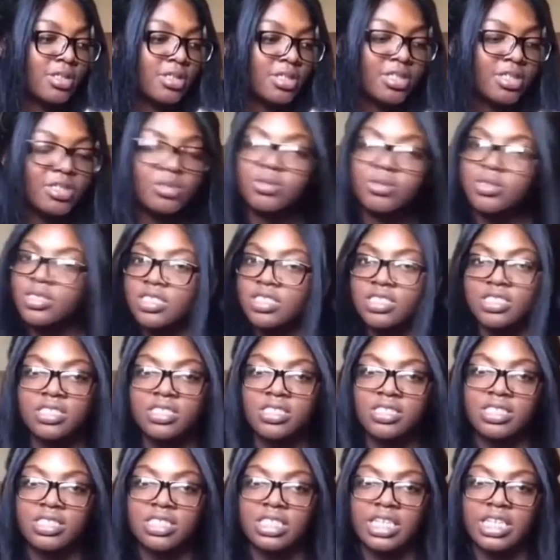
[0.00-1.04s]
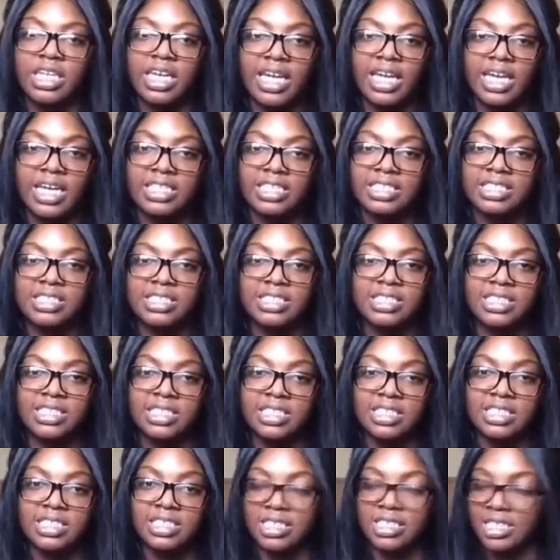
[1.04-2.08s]
it was just nasty,
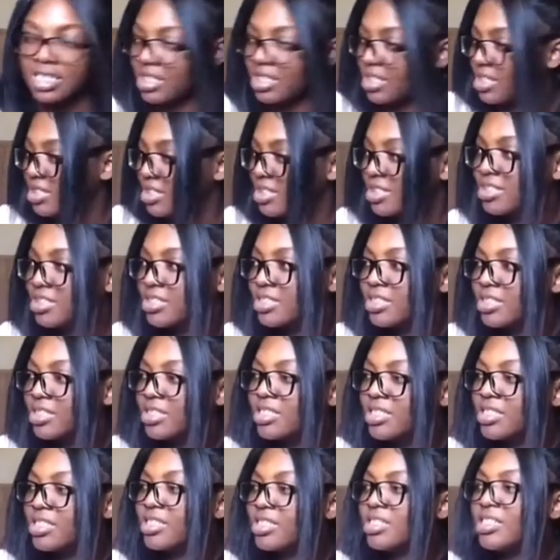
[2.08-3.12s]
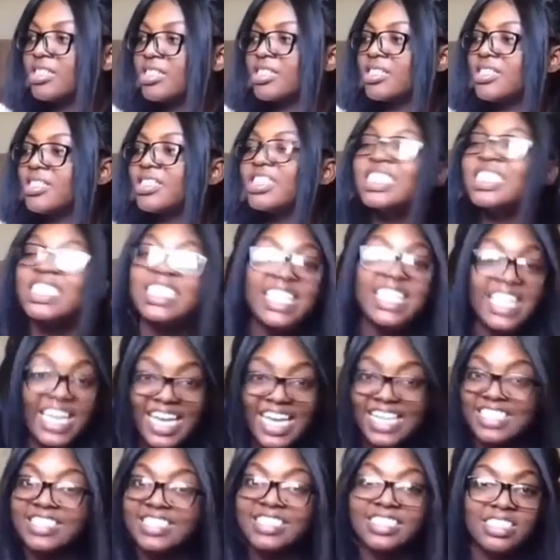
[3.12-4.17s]
like
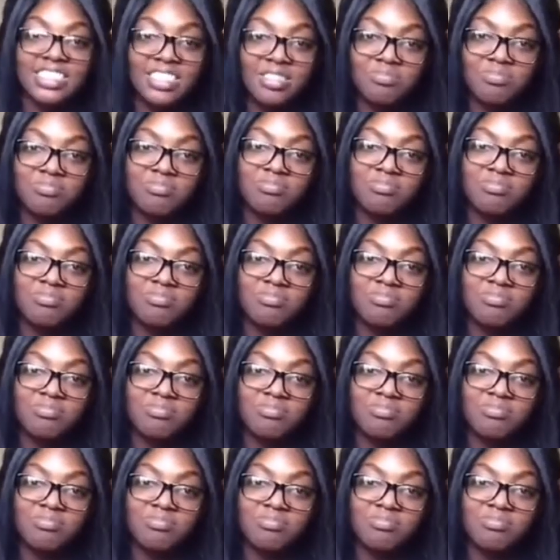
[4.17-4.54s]
nasty.